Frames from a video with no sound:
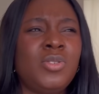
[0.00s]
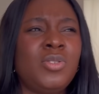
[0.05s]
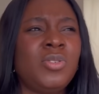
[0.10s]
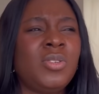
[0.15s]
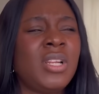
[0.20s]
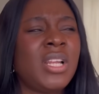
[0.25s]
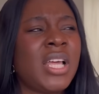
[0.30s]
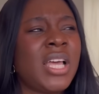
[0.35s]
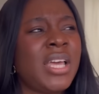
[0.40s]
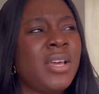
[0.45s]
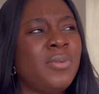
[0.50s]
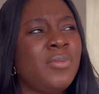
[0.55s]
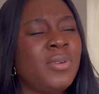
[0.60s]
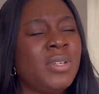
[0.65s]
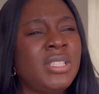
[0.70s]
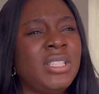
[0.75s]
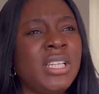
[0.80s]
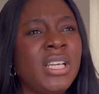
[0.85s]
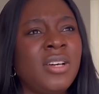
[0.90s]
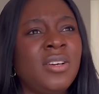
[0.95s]
July
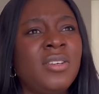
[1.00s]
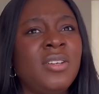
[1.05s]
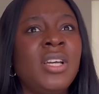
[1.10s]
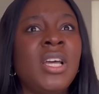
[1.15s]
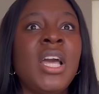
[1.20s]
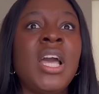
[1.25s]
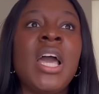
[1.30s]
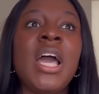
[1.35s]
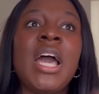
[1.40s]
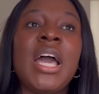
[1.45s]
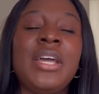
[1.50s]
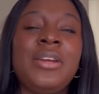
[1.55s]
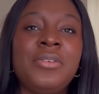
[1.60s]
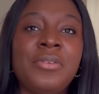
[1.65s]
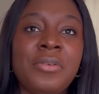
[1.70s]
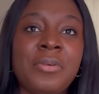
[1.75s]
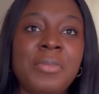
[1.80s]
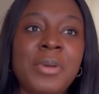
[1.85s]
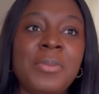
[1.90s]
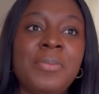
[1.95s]
what now? I don't
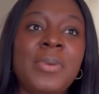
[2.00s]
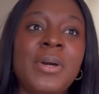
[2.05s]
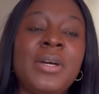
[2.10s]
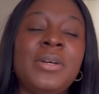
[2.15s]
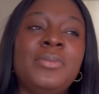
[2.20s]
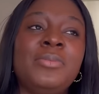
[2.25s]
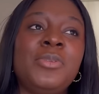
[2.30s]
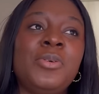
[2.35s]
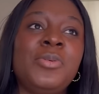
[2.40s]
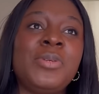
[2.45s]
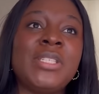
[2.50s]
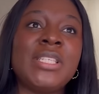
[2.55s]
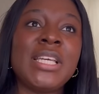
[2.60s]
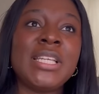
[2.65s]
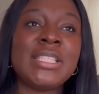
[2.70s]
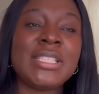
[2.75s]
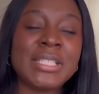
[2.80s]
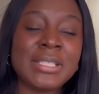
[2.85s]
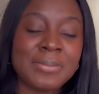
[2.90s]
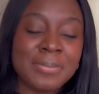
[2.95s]
remember, but we
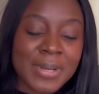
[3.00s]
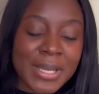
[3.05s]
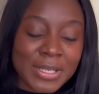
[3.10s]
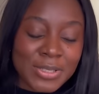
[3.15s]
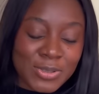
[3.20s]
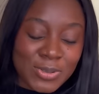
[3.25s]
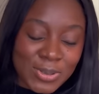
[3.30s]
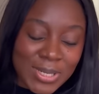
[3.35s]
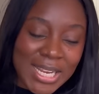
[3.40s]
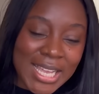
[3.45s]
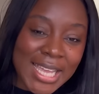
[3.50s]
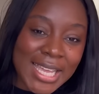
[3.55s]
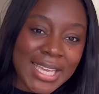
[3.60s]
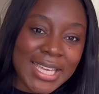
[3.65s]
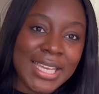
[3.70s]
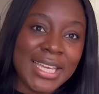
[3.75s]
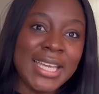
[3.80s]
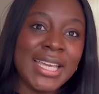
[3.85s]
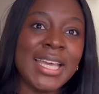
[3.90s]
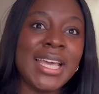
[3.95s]
sent it by
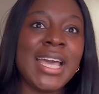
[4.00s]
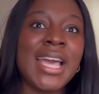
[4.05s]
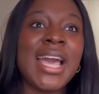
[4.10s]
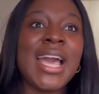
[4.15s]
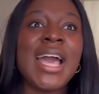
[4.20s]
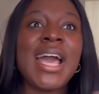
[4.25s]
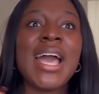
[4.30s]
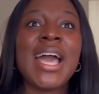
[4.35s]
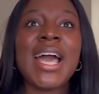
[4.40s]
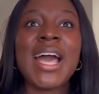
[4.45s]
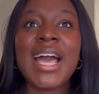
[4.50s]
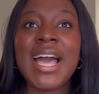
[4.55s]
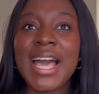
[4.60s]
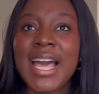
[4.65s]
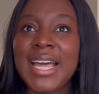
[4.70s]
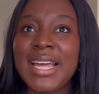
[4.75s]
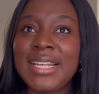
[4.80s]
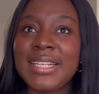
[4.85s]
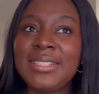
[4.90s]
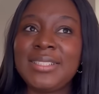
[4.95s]
July.
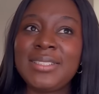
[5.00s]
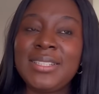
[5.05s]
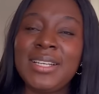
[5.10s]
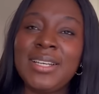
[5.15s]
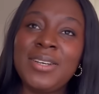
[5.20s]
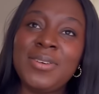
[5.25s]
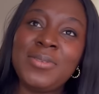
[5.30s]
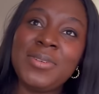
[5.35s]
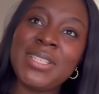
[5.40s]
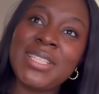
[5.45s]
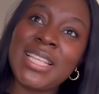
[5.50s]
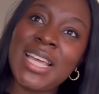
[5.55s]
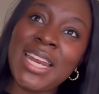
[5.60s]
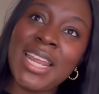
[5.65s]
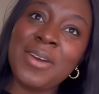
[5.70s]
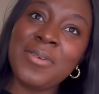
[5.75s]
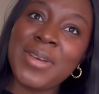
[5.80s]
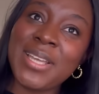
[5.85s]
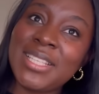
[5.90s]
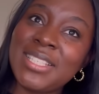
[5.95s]
And we
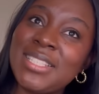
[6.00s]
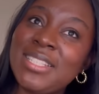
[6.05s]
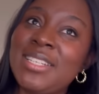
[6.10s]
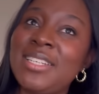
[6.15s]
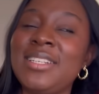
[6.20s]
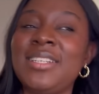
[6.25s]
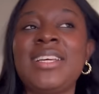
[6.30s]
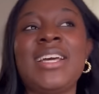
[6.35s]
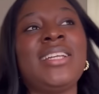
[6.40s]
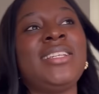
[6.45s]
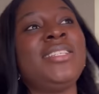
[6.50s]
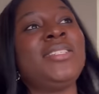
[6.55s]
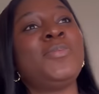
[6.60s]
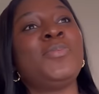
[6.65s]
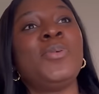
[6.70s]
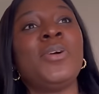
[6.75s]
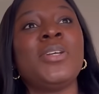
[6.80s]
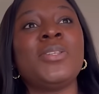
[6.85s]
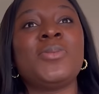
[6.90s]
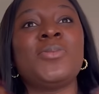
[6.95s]
started waiting. At this
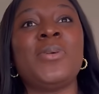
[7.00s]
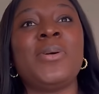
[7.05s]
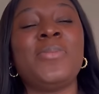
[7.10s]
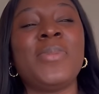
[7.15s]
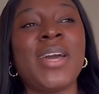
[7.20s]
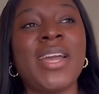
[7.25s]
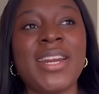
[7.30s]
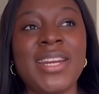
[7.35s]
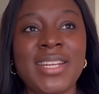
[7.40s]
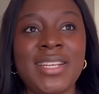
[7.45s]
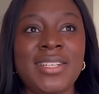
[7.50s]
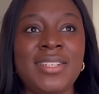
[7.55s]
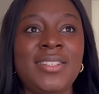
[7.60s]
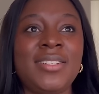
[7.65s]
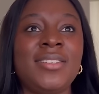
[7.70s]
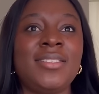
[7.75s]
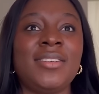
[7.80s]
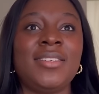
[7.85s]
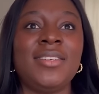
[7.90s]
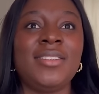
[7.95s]
point, we were married,
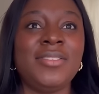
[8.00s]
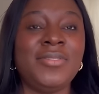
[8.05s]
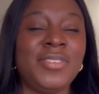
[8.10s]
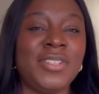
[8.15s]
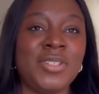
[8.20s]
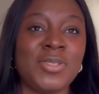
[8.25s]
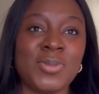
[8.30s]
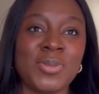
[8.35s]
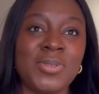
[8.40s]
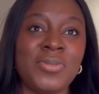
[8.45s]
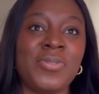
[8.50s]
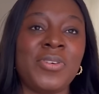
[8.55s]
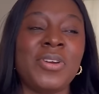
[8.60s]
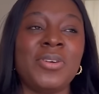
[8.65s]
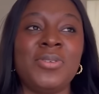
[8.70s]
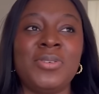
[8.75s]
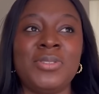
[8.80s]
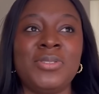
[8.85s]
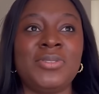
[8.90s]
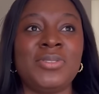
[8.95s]
living in two
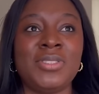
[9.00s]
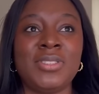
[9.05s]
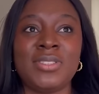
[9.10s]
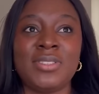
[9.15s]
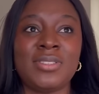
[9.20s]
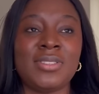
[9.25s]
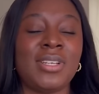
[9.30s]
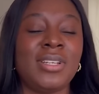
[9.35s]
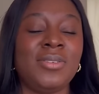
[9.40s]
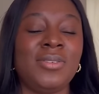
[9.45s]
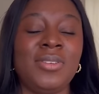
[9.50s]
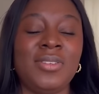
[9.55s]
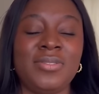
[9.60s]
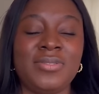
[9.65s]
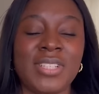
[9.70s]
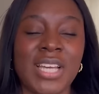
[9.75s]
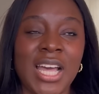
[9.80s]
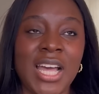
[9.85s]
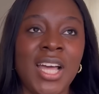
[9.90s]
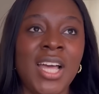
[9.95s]
different countries, and all of
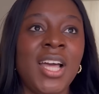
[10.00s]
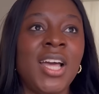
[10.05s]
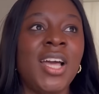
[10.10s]
that.